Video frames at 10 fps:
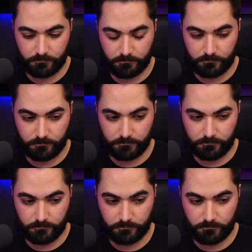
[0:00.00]

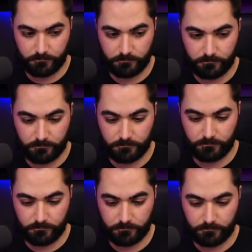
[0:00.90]

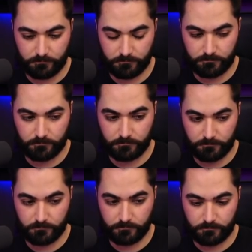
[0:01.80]

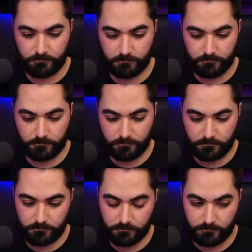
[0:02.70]

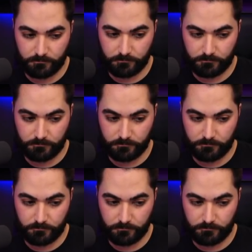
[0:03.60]
The person shown says nothing.